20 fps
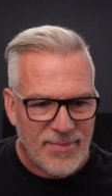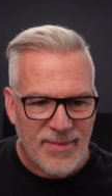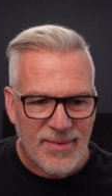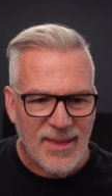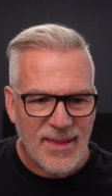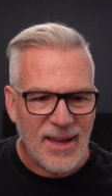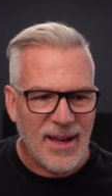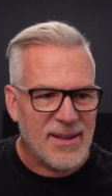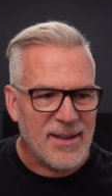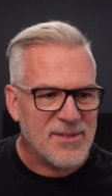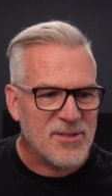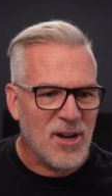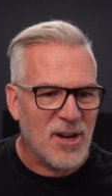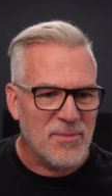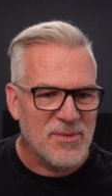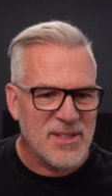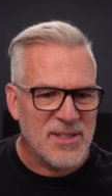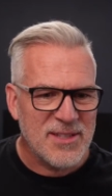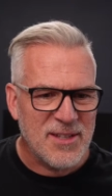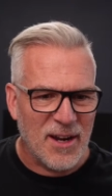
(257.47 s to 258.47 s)
that's right, I've
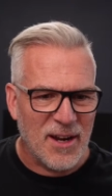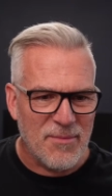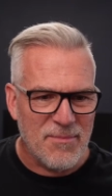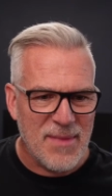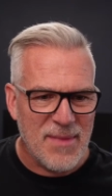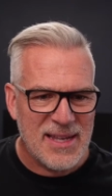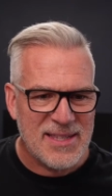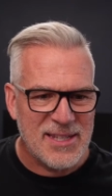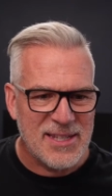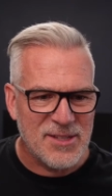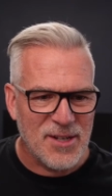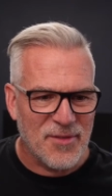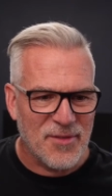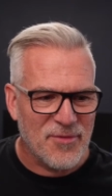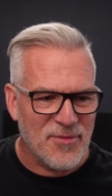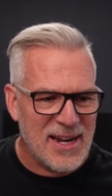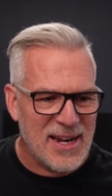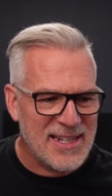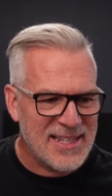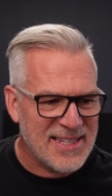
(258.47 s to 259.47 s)
just got a message off
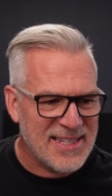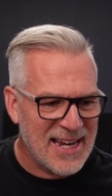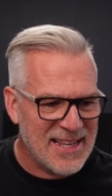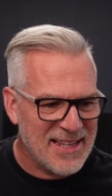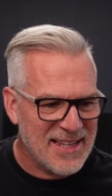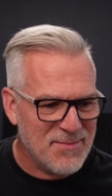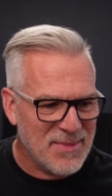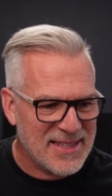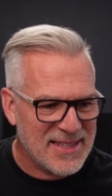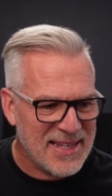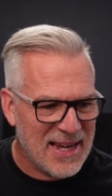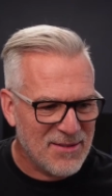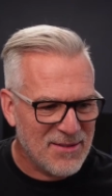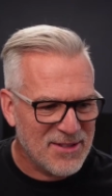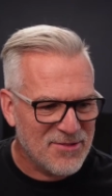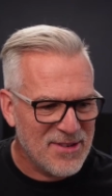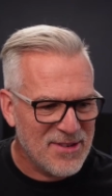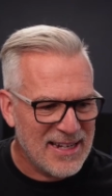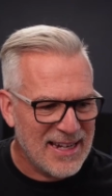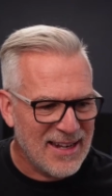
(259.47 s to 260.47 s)
Rach saying that my
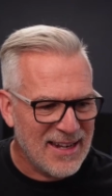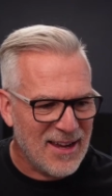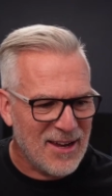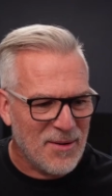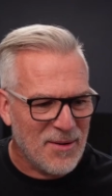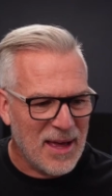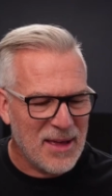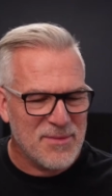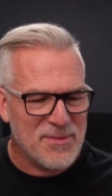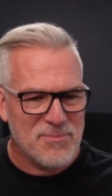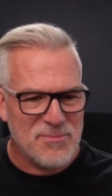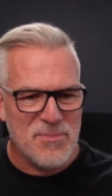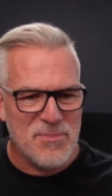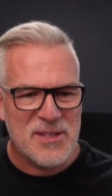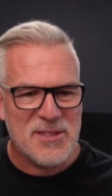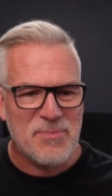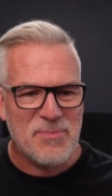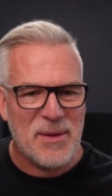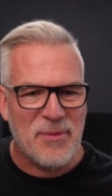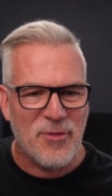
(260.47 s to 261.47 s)
sound's really low. It
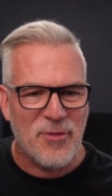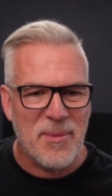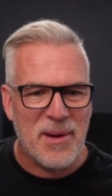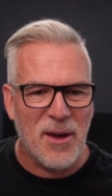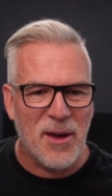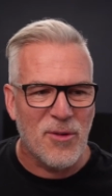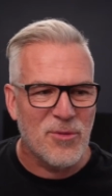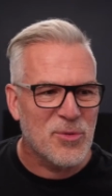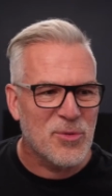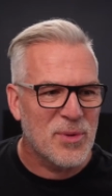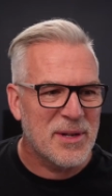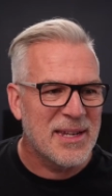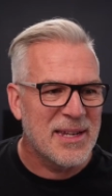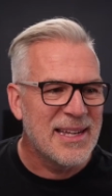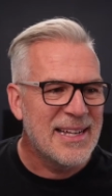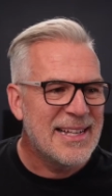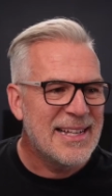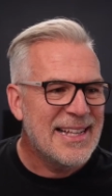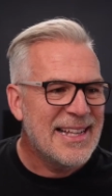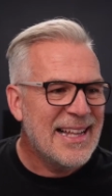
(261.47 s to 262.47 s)
must be from an old one.
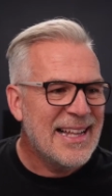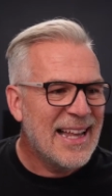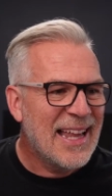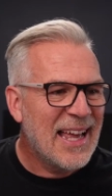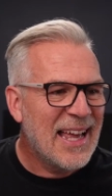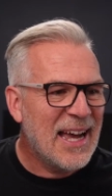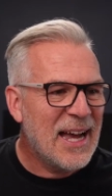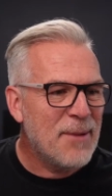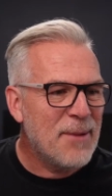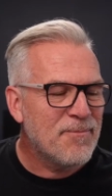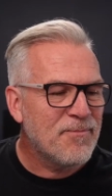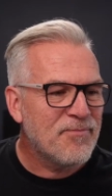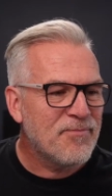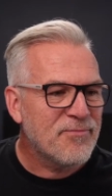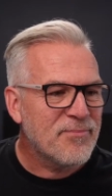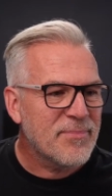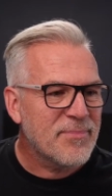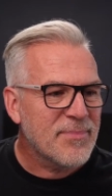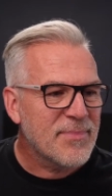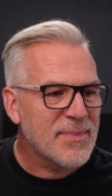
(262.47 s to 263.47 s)
Um,
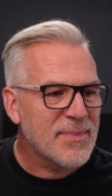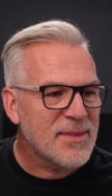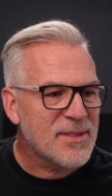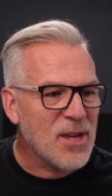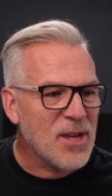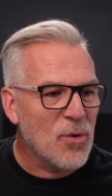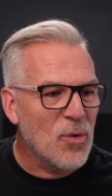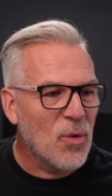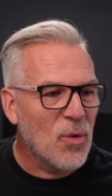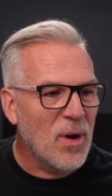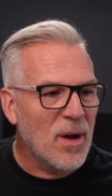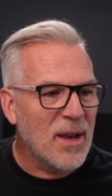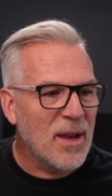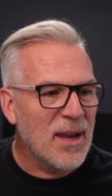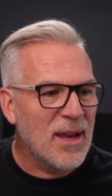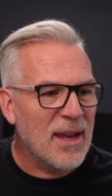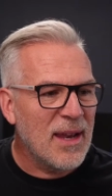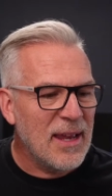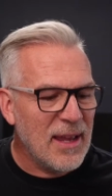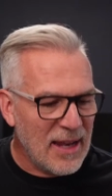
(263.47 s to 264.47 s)
so
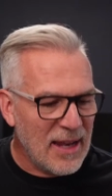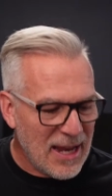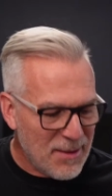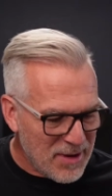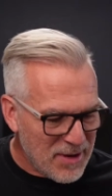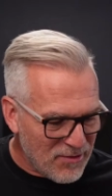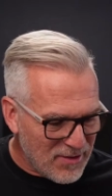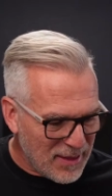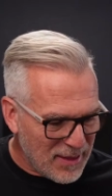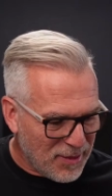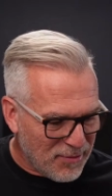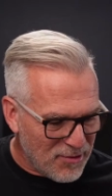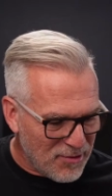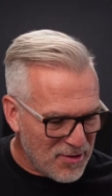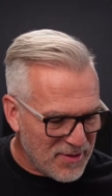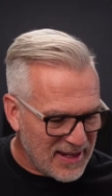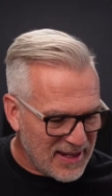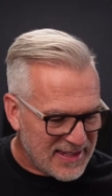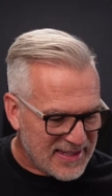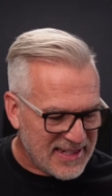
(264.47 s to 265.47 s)
let me run through
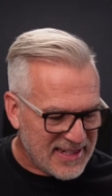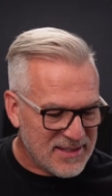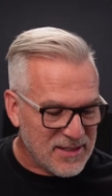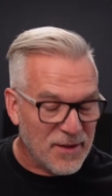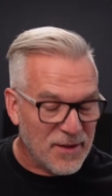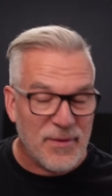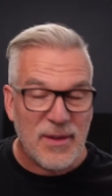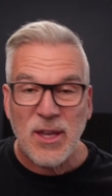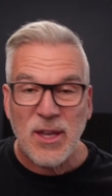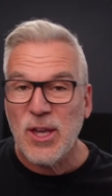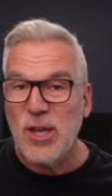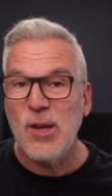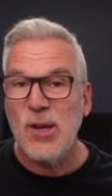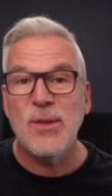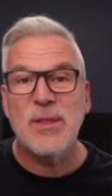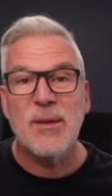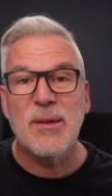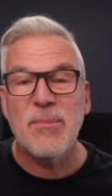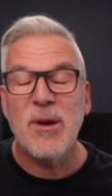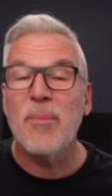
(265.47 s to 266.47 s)
these, because I've
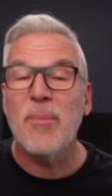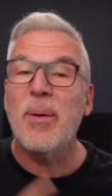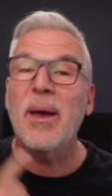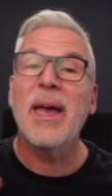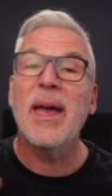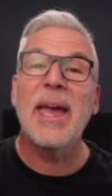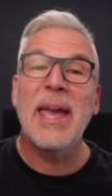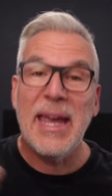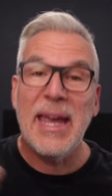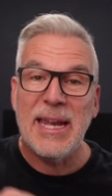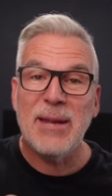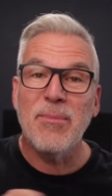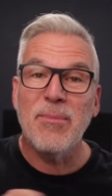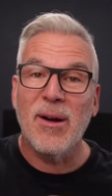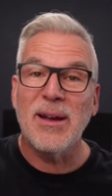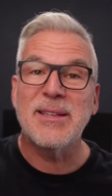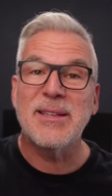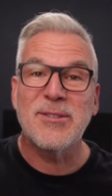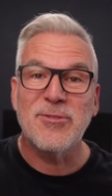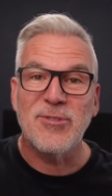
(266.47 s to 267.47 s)
queued them up in
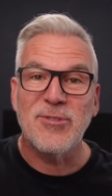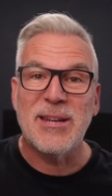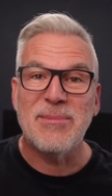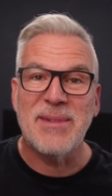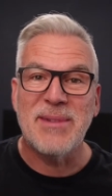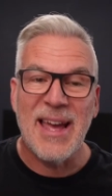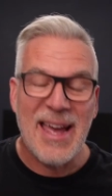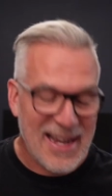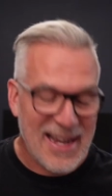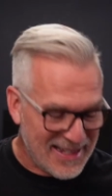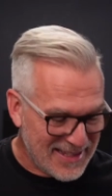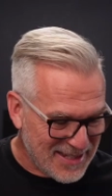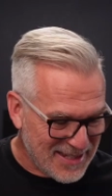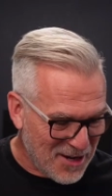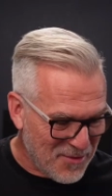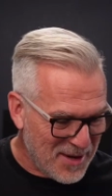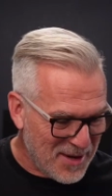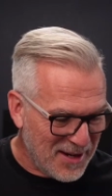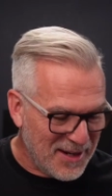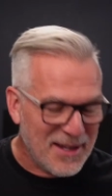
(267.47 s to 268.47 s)
my Stream Deck. So
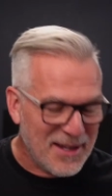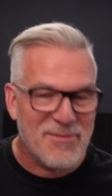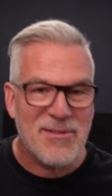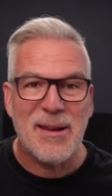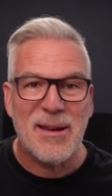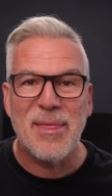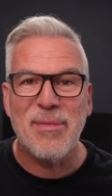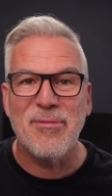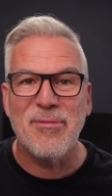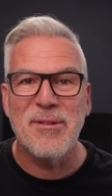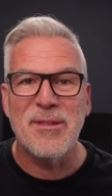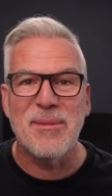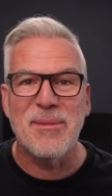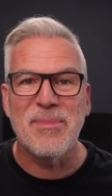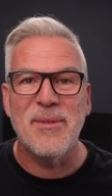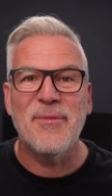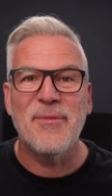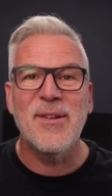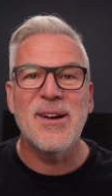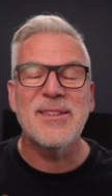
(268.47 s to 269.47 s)
we're going to run through them.
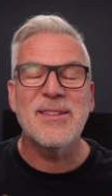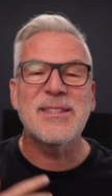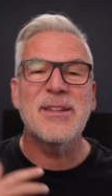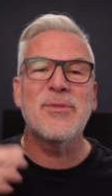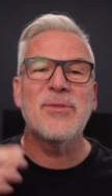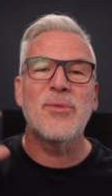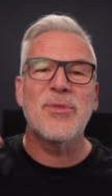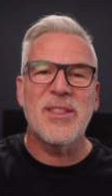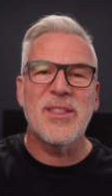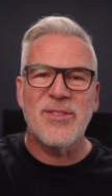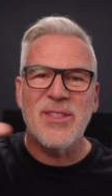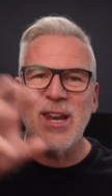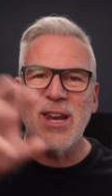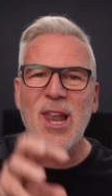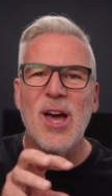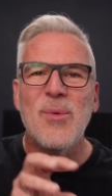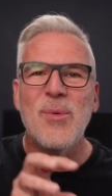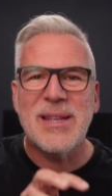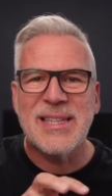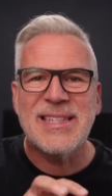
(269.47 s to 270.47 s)
The first of all, the, the
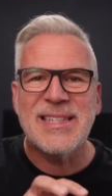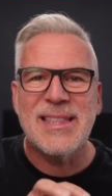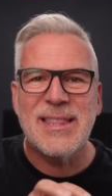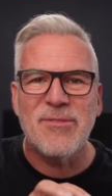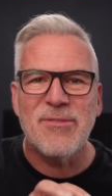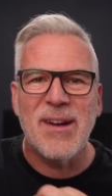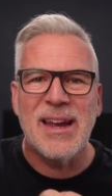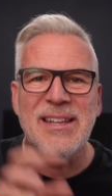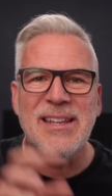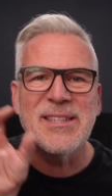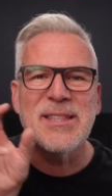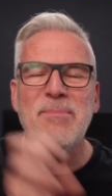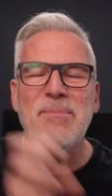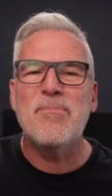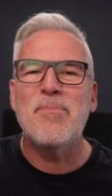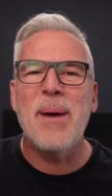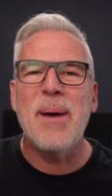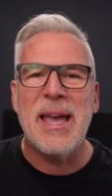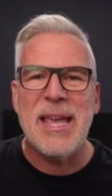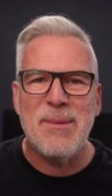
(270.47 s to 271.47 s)
lowest in the range, the
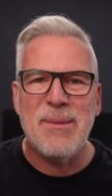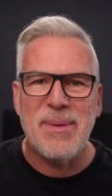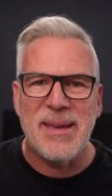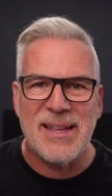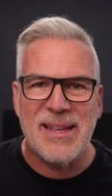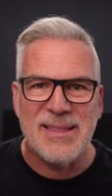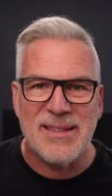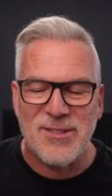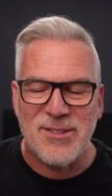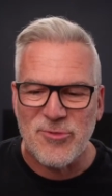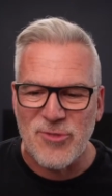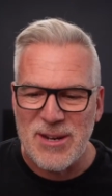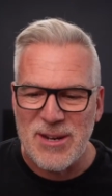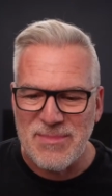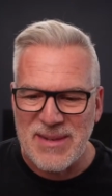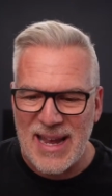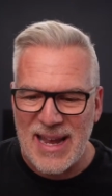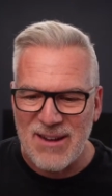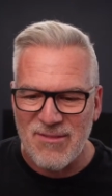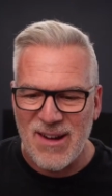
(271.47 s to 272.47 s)
baby in the Stream
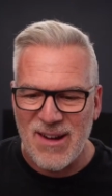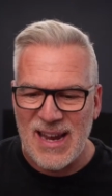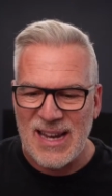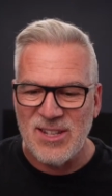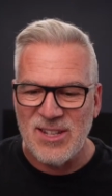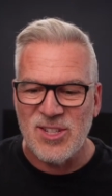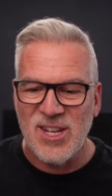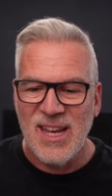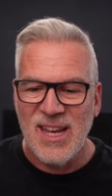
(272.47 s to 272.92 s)
Deck range,